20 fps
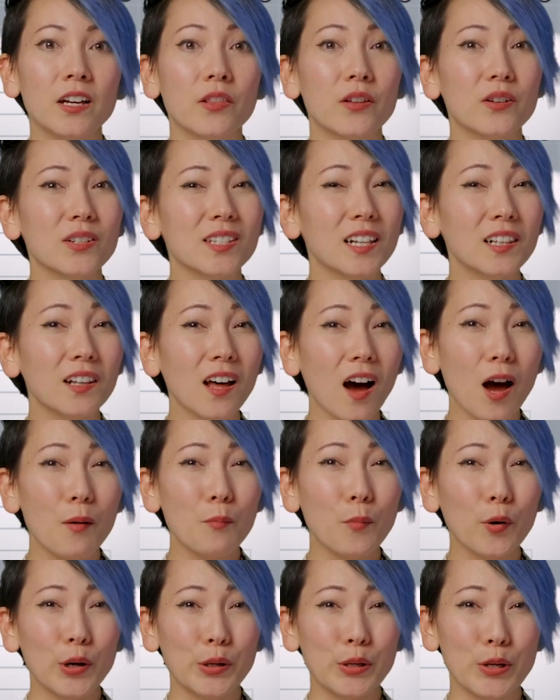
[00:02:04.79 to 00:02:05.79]
There's a lot
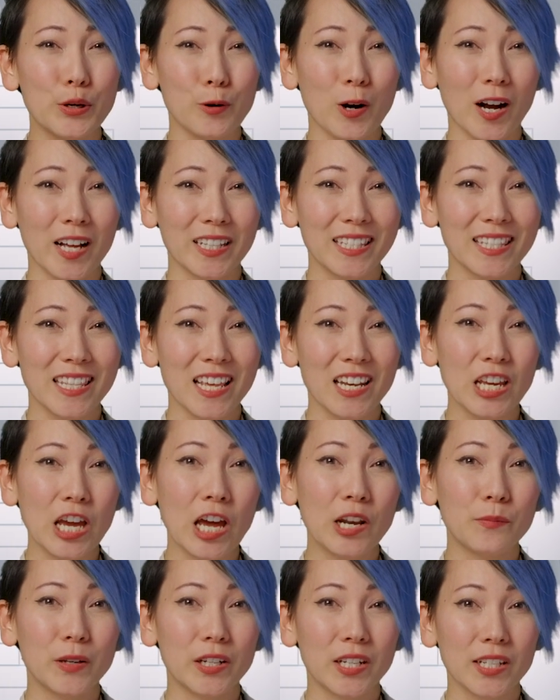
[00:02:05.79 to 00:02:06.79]
more nuance than
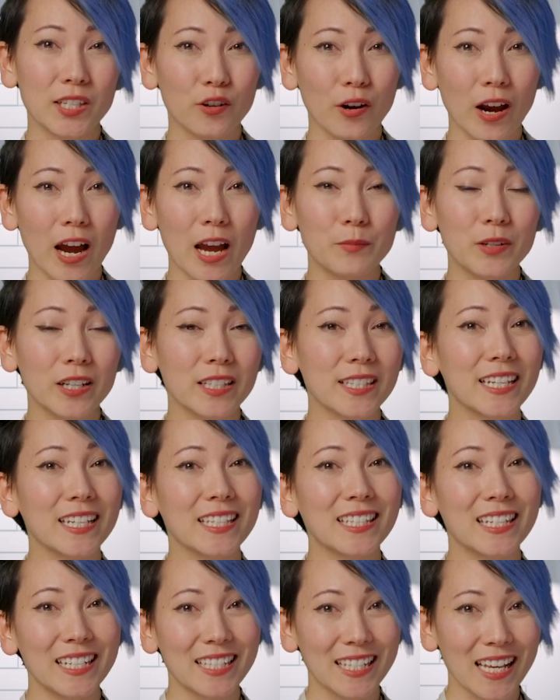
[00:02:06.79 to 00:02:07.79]
can be described in
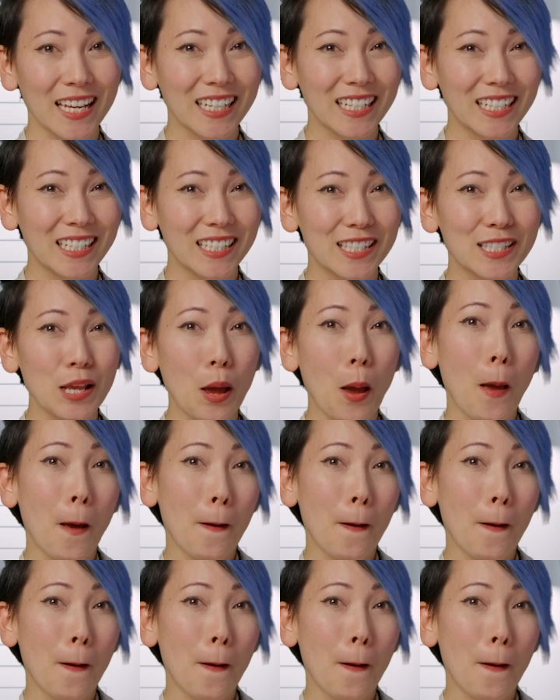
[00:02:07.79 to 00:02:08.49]
60 seconds,